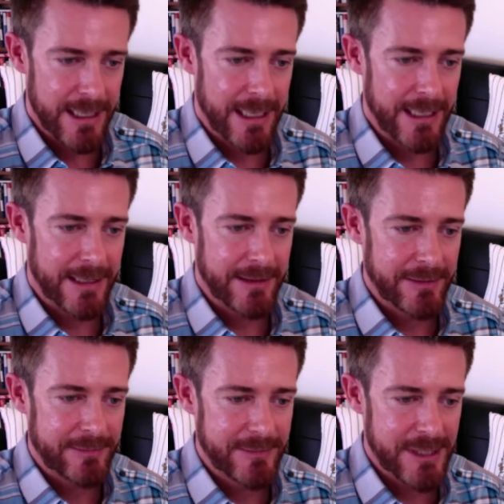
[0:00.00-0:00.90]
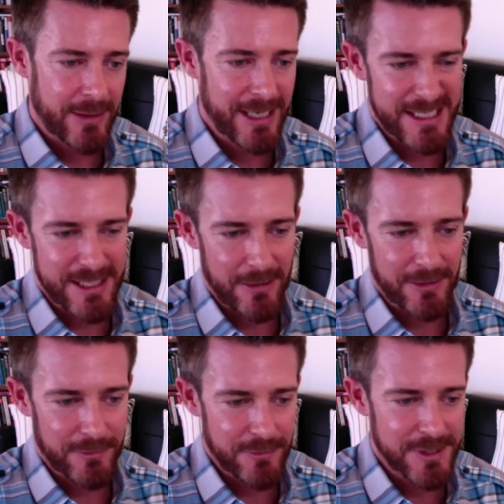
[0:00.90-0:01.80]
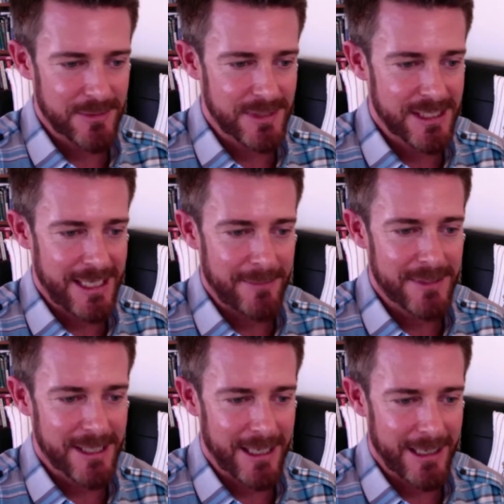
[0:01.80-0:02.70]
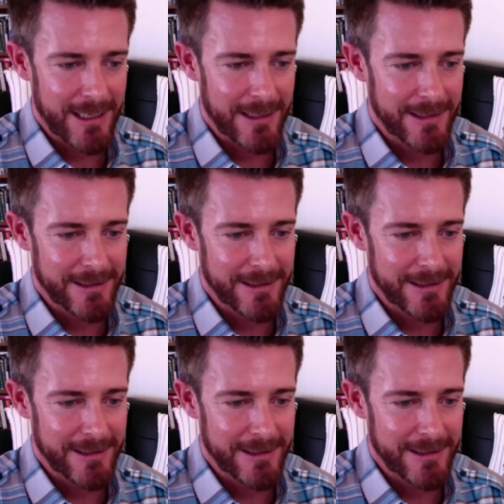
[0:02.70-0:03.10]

So I guess going through some steps there.